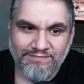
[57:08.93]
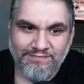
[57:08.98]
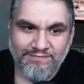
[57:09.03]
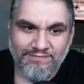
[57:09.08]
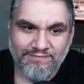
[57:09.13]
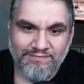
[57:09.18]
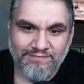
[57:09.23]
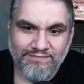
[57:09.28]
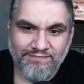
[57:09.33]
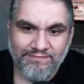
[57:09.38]
You
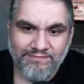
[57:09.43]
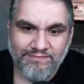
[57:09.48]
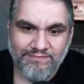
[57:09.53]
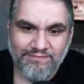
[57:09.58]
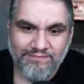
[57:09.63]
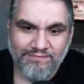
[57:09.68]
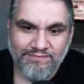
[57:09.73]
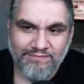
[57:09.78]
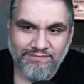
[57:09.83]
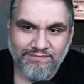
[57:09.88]
mean on
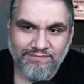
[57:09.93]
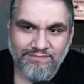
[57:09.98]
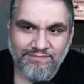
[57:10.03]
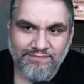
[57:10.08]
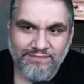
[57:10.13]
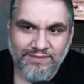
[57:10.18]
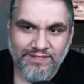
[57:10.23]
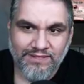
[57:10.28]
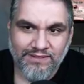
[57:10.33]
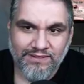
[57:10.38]
their
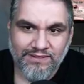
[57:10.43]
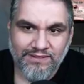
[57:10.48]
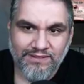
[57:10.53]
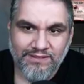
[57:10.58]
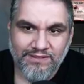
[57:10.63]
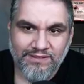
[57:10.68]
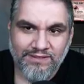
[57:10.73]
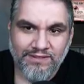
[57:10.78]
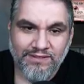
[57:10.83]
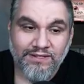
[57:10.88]

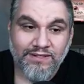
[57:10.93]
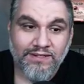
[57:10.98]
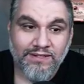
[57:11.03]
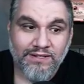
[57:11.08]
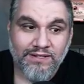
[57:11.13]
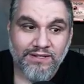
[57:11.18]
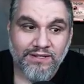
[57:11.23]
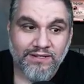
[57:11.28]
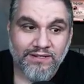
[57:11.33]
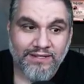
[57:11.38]
bitter
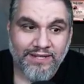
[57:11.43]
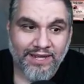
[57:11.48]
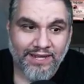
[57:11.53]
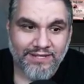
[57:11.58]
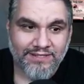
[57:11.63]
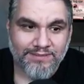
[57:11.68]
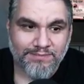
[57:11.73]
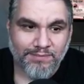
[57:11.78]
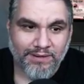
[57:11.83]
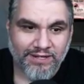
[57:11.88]
blossom?
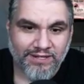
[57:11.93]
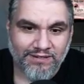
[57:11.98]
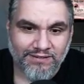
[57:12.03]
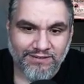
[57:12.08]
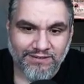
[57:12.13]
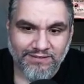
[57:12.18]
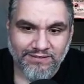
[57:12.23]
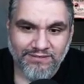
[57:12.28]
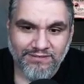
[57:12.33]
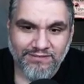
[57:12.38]
Yes,
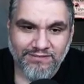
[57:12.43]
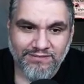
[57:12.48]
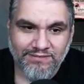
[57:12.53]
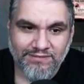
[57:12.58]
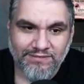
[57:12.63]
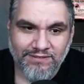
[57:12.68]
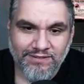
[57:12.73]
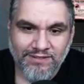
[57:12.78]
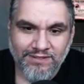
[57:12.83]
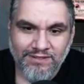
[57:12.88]
Michael. Then
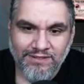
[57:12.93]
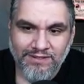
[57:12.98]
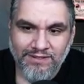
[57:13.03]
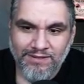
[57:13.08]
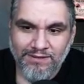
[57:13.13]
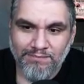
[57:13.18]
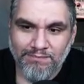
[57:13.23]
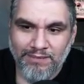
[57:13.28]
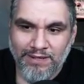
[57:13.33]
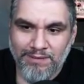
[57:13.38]
yes.
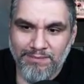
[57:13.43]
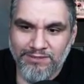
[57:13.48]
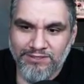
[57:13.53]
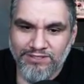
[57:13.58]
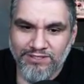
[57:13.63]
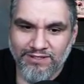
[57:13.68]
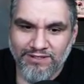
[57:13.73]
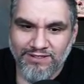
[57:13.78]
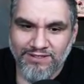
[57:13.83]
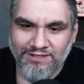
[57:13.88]
Baby
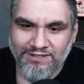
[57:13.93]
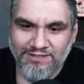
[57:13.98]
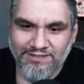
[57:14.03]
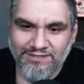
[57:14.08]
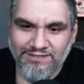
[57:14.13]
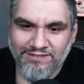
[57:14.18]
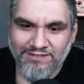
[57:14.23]
shark.